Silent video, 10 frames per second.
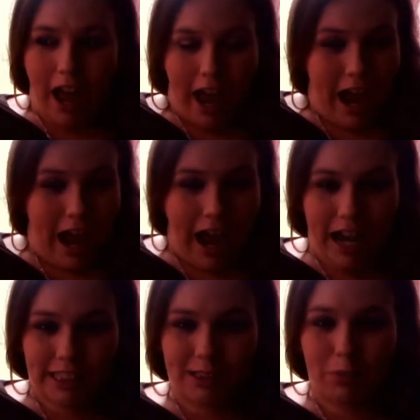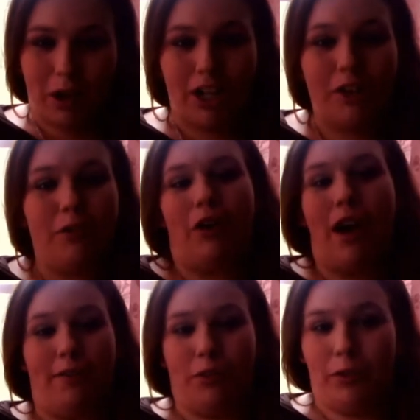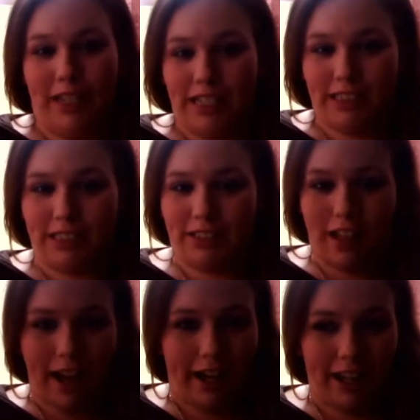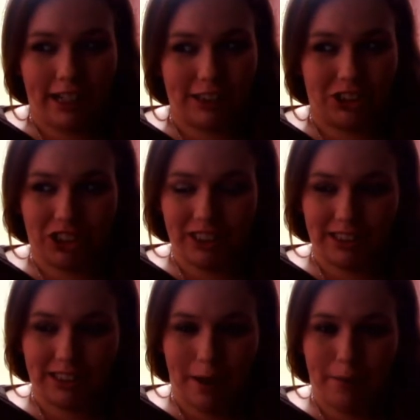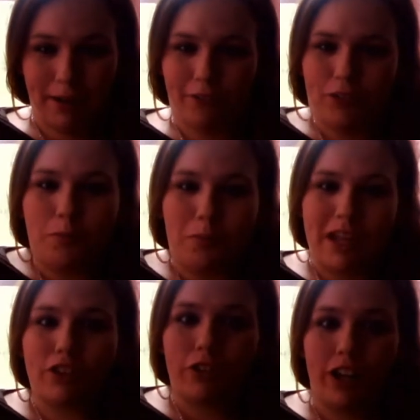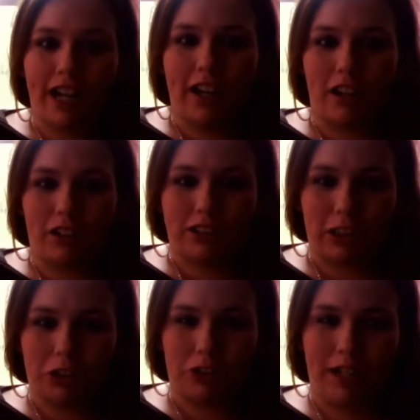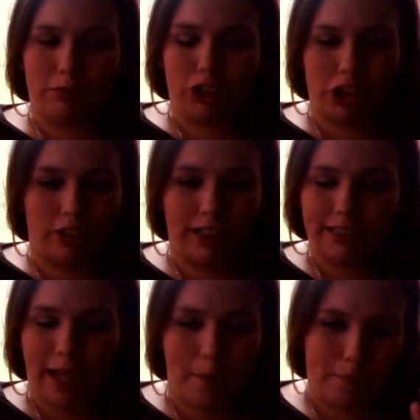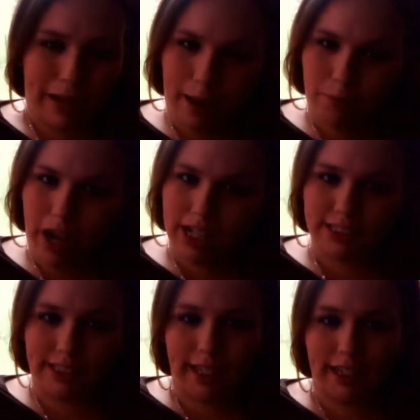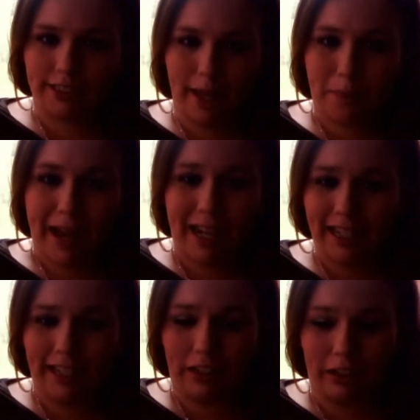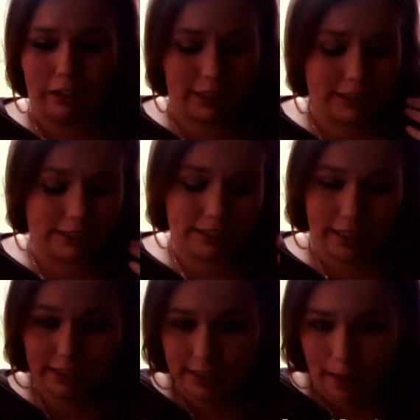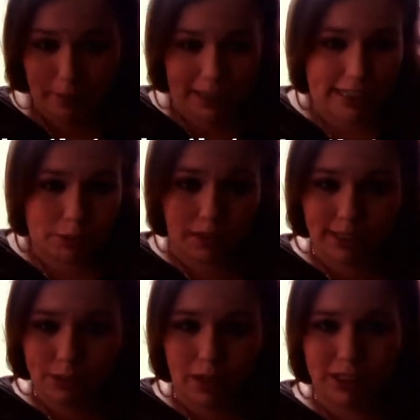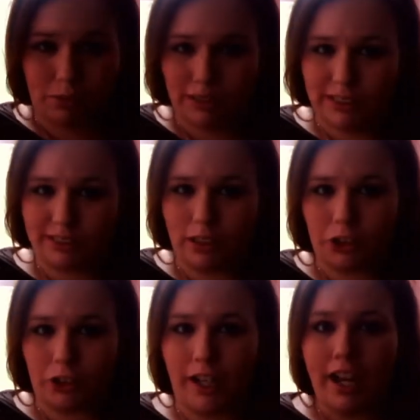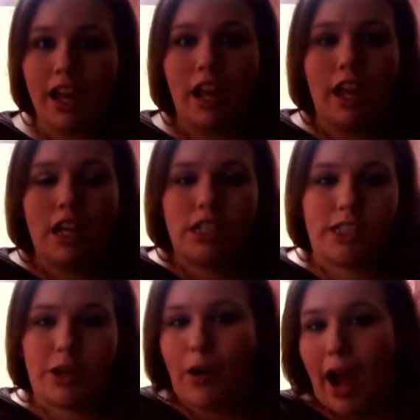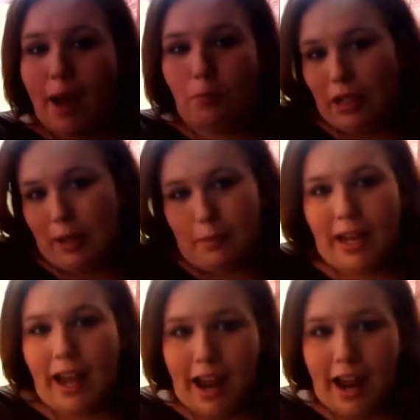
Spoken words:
I swear you will ever witness. Like, it's just, I mean, if you've been through any other surgery, I'm sure that's, I'm not saying that's not pain either, because that's, I mean, that's what this was a surgery. So, believe me, I know.